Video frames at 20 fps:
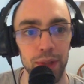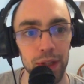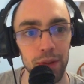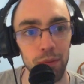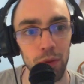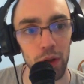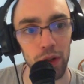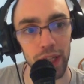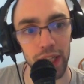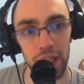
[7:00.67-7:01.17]
be
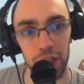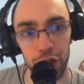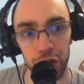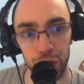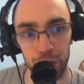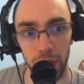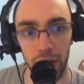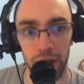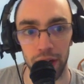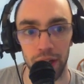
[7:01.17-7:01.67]
more like a
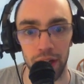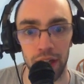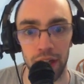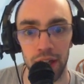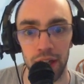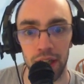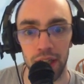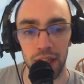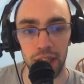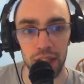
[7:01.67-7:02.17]
shredder.
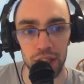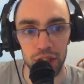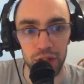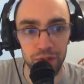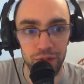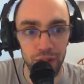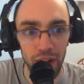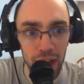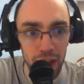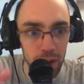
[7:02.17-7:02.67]
It
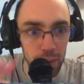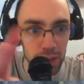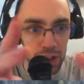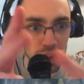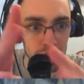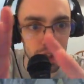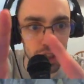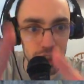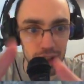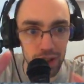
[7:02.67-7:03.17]
should fire a bunch
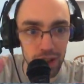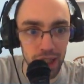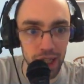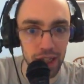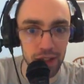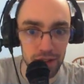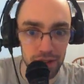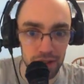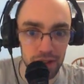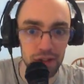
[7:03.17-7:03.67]
of little
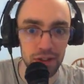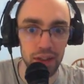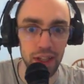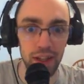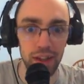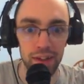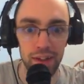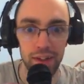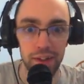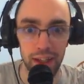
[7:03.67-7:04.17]
lasers
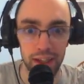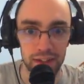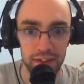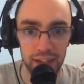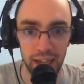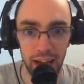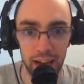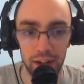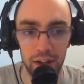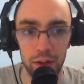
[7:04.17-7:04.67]
and they
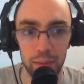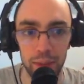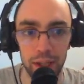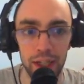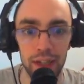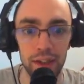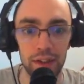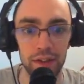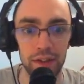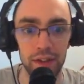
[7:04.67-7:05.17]
scatter a
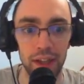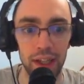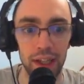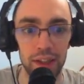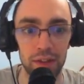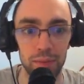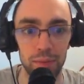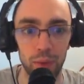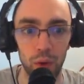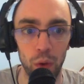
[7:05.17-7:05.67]
bit so that
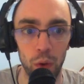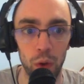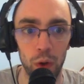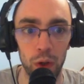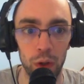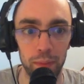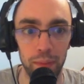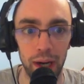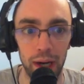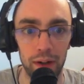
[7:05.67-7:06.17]
it's
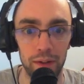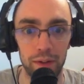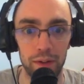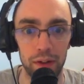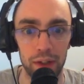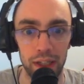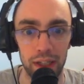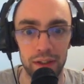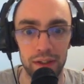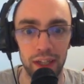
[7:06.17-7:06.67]
more
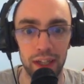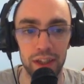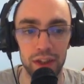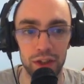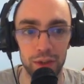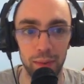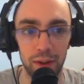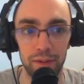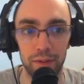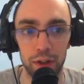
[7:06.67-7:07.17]
powerful against
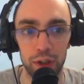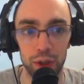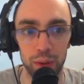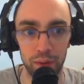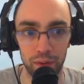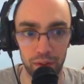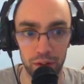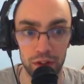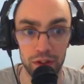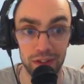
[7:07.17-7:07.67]
Titans by virtue
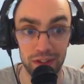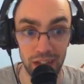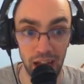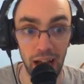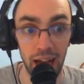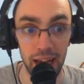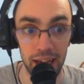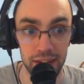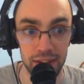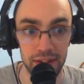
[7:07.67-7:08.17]
of their
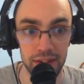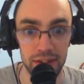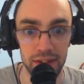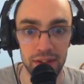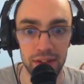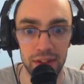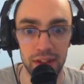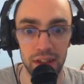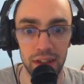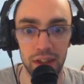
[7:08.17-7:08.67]

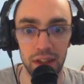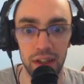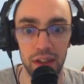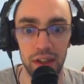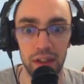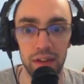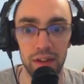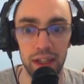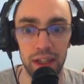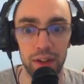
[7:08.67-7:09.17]
size.
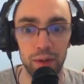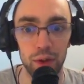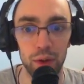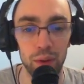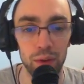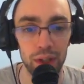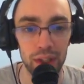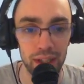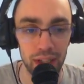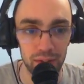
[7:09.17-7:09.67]
Like, you
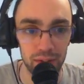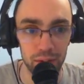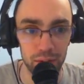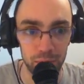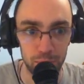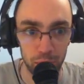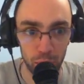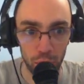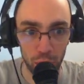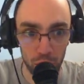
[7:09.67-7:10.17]
don't need to have
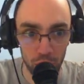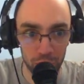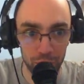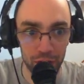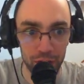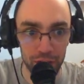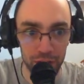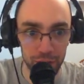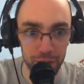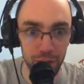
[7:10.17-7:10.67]
this
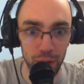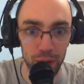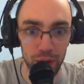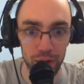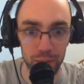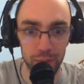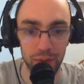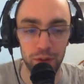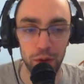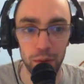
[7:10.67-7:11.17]
perfectly
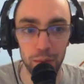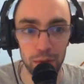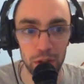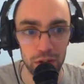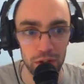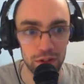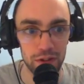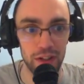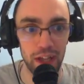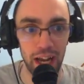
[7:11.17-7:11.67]
focused... If you're
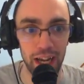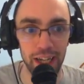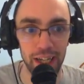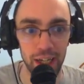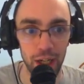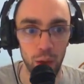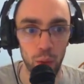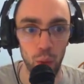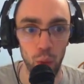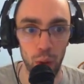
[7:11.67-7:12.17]

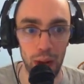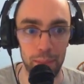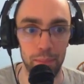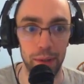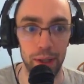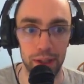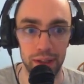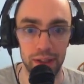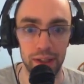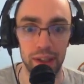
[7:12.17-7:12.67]
designing a
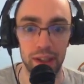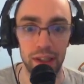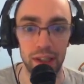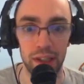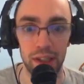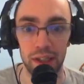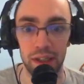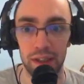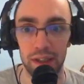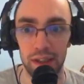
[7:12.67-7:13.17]
weapon
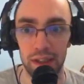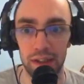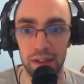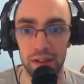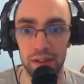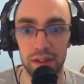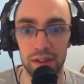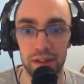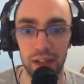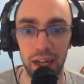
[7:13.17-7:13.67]
that's
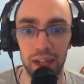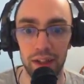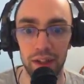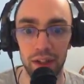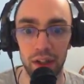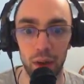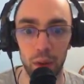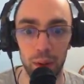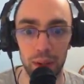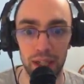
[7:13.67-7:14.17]
designed to
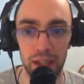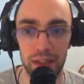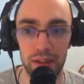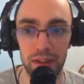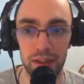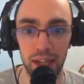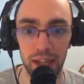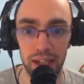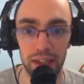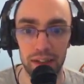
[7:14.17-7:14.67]
go
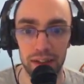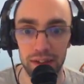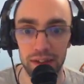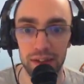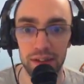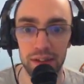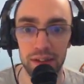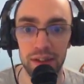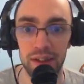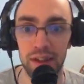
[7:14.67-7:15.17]
against
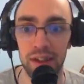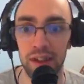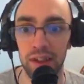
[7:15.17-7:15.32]
Titans,